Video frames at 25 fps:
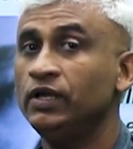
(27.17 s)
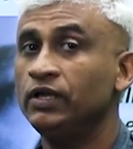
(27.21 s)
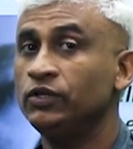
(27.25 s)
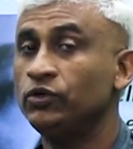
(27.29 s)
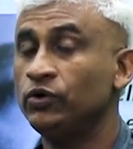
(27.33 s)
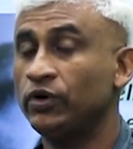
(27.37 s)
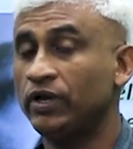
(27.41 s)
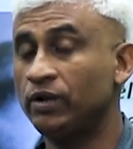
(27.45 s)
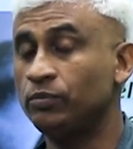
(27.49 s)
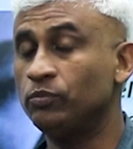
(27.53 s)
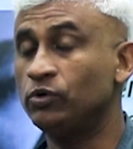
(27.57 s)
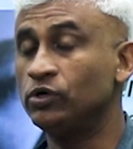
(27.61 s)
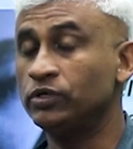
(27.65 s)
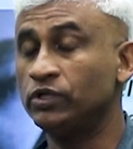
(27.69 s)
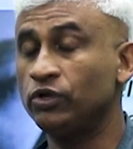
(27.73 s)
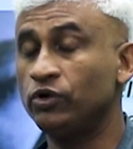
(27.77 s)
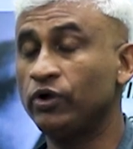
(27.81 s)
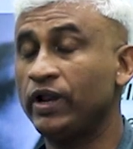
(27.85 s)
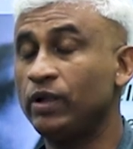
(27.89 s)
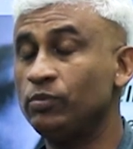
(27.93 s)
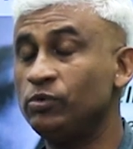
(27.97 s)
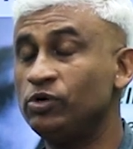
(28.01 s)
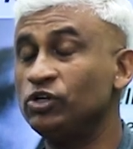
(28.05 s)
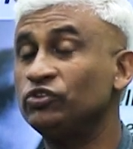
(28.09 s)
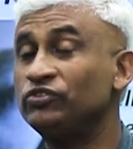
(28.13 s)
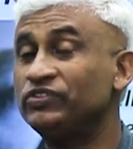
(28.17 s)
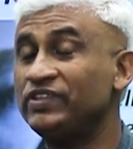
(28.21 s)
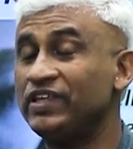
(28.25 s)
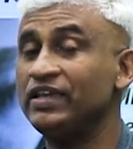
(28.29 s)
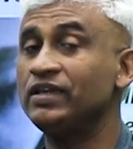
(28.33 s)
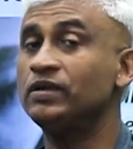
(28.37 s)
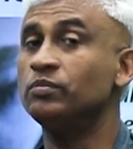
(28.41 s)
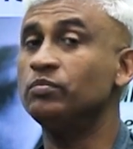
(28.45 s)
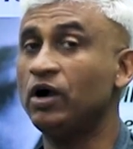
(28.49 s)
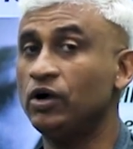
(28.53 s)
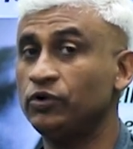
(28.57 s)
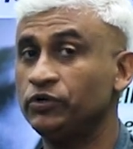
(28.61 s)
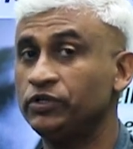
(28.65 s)
You are able to
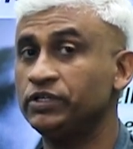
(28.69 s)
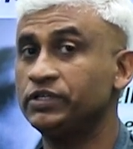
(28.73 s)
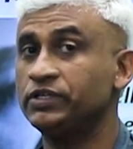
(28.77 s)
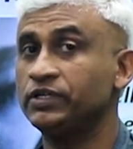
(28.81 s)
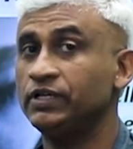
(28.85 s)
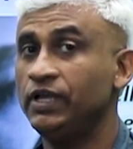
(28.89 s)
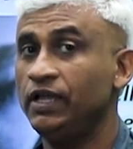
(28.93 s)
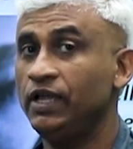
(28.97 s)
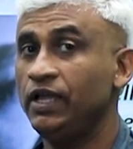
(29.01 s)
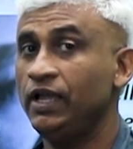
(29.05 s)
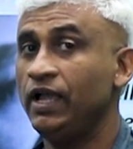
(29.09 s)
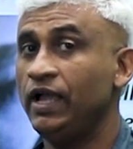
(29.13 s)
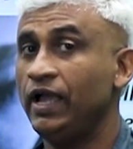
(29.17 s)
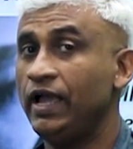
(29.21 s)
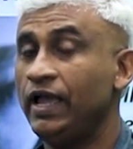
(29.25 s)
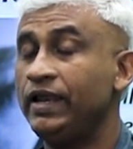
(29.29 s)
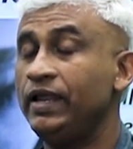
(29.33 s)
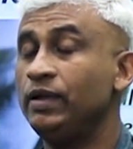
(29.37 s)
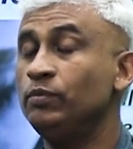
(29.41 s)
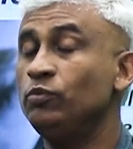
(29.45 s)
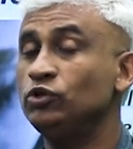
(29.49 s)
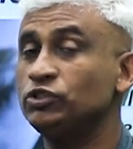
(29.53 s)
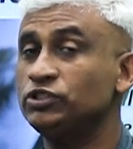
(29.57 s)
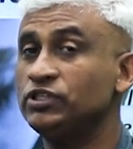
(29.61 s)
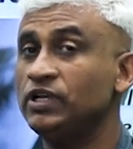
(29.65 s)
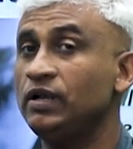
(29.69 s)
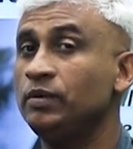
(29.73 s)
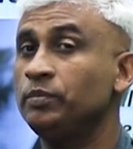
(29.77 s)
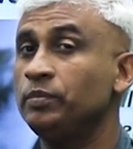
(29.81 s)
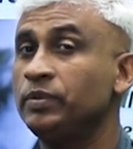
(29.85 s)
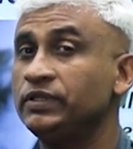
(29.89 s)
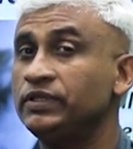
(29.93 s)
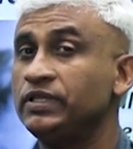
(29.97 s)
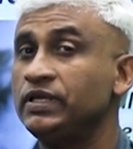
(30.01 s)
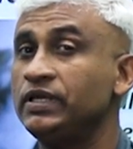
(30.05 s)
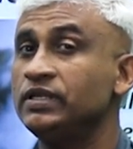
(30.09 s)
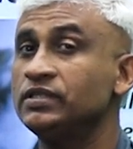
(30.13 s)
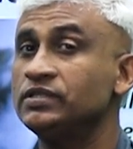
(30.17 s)
think about it. And emotional
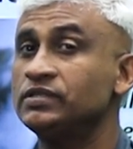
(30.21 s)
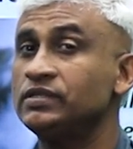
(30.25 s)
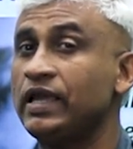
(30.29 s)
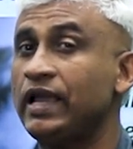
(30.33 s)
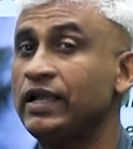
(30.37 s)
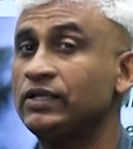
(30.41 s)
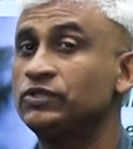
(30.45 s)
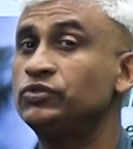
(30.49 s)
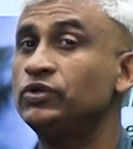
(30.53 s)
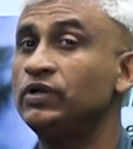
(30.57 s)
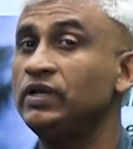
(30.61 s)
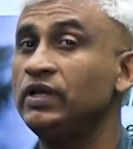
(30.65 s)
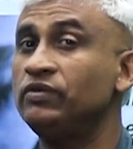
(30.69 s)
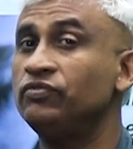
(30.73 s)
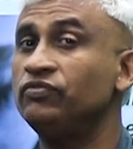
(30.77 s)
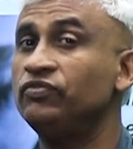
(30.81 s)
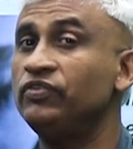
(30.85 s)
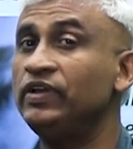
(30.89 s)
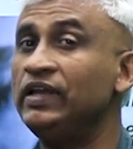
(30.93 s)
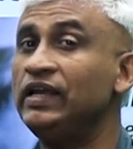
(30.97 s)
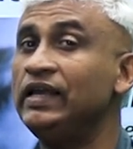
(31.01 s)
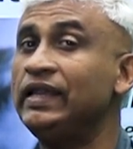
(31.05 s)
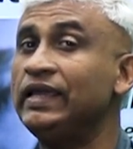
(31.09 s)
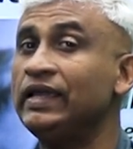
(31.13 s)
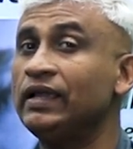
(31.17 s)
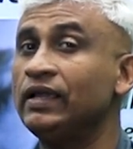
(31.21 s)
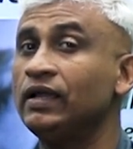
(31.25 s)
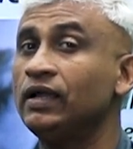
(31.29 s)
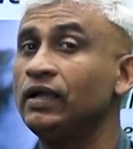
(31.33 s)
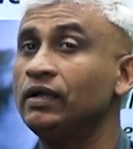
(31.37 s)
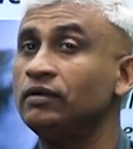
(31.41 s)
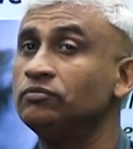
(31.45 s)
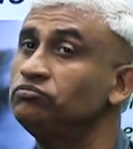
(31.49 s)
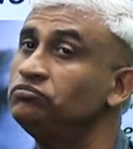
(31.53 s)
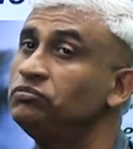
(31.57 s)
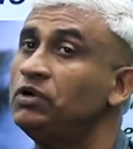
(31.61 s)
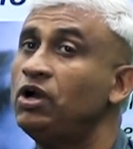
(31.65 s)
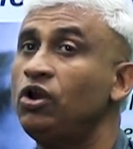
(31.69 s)
empathy is actually feeling
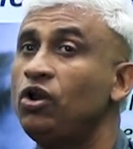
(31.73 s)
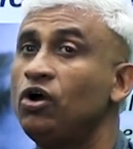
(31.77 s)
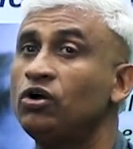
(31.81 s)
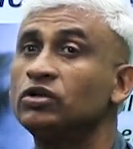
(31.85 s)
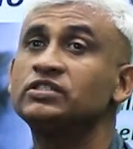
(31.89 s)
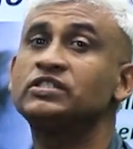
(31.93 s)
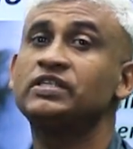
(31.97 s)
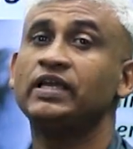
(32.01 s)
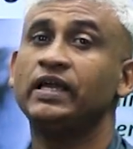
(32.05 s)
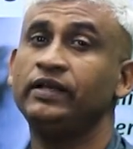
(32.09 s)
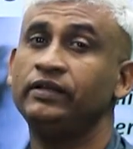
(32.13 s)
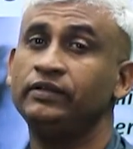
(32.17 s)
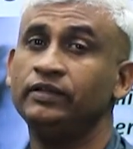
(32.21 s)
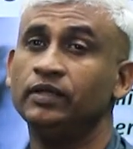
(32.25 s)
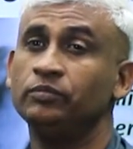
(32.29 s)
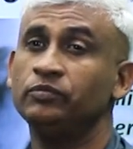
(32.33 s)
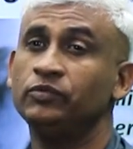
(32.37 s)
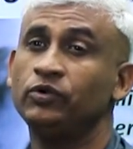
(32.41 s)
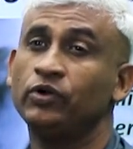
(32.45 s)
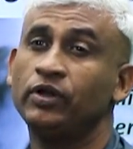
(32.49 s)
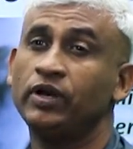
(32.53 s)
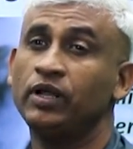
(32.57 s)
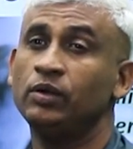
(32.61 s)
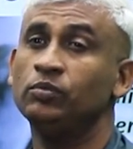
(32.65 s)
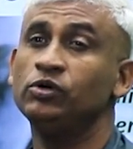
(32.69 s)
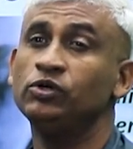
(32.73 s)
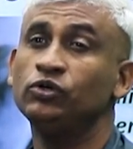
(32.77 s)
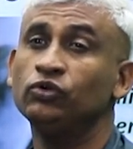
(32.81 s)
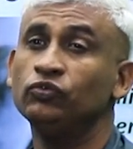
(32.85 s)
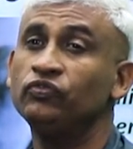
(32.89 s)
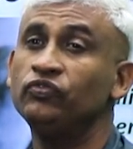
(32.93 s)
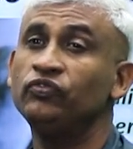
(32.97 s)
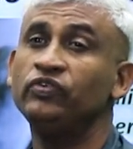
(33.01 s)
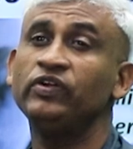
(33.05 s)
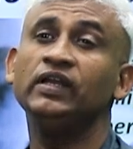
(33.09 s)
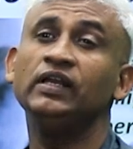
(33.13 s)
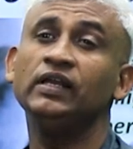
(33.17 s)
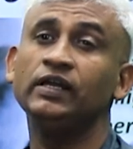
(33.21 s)
alongside them. You are able to
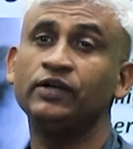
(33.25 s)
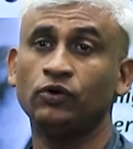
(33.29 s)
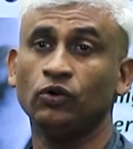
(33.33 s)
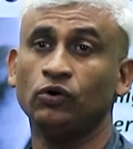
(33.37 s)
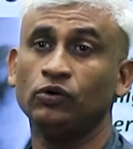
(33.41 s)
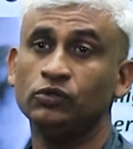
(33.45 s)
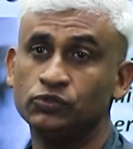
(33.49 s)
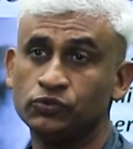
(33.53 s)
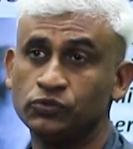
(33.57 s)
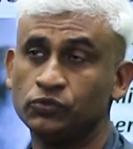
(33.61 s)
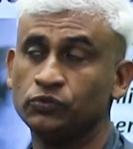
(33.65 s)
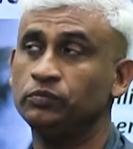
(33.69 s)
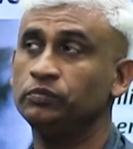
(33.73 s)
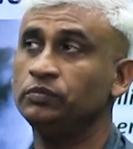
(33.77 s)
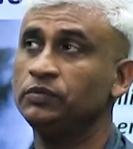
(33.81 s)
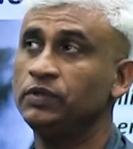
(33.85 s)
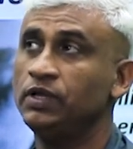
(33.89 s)
feel it also.